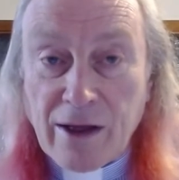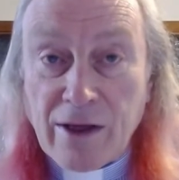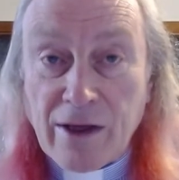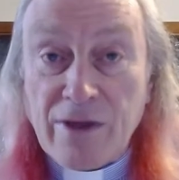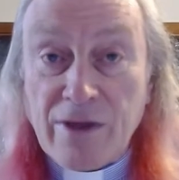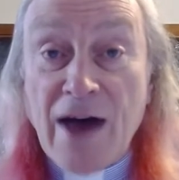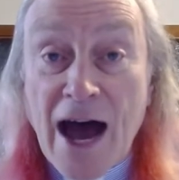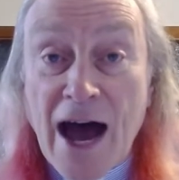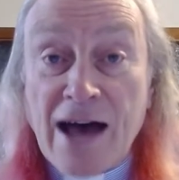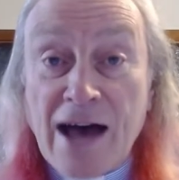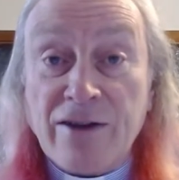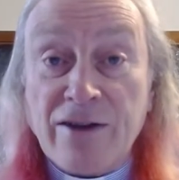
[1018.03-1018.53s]

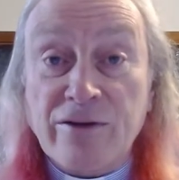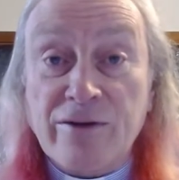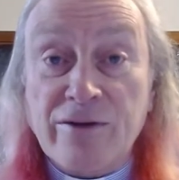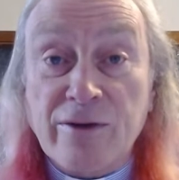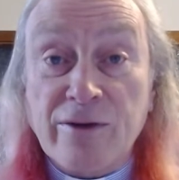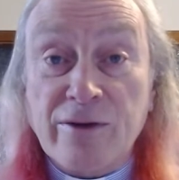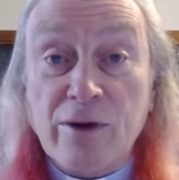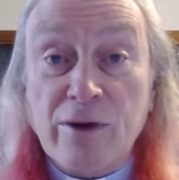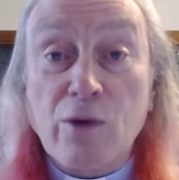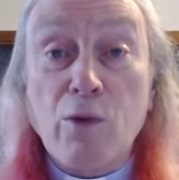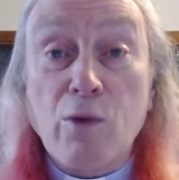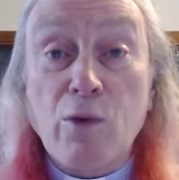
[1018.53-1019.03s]

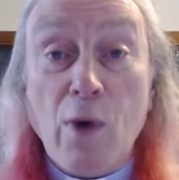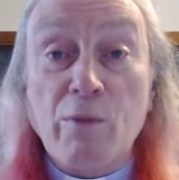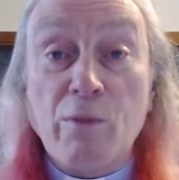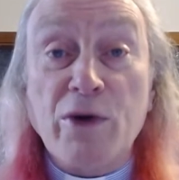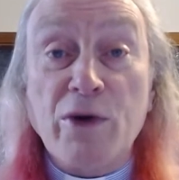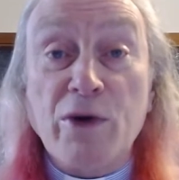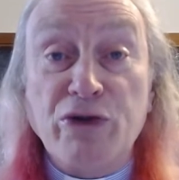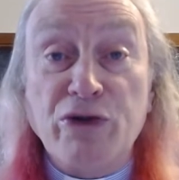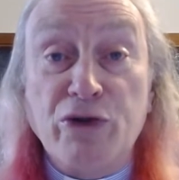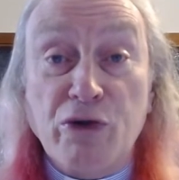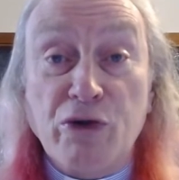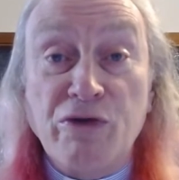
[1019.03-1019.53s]
that's when
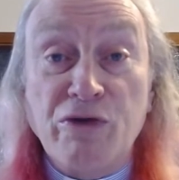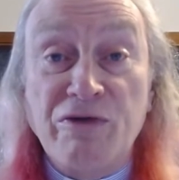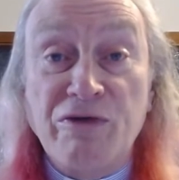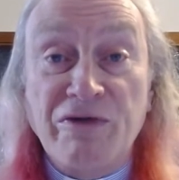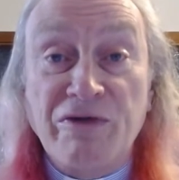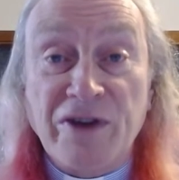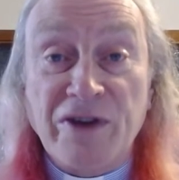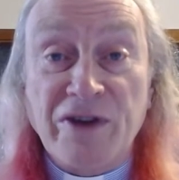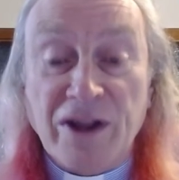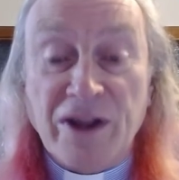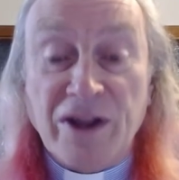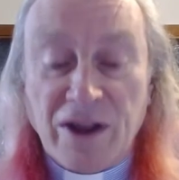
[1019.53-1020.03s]
we do
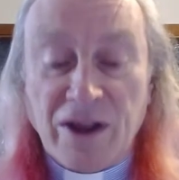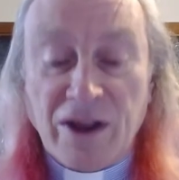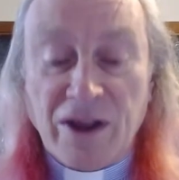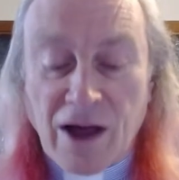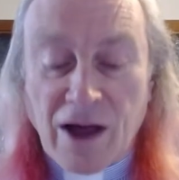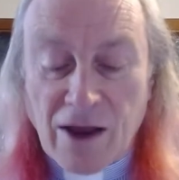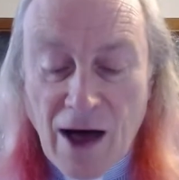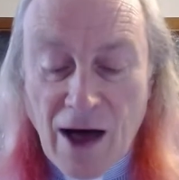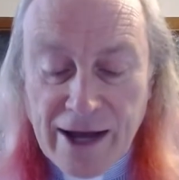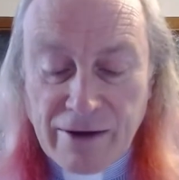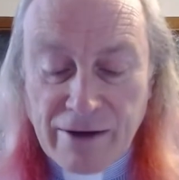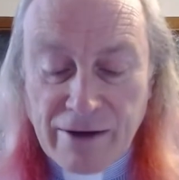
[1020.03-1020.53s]
feel alive.